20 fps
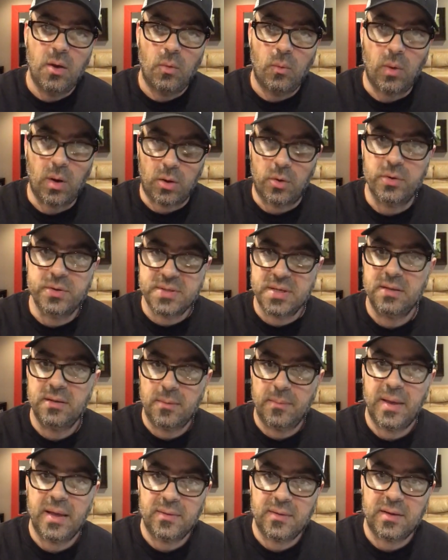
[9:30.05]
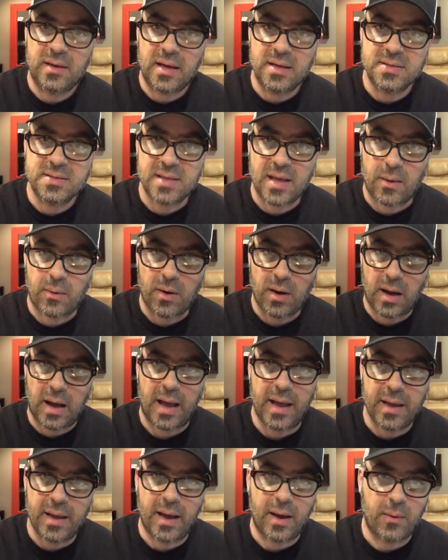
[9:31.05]
what goes into making the dice tower,
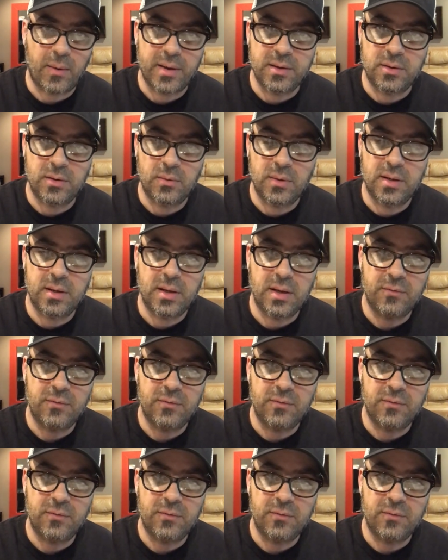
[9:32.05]
how I do it.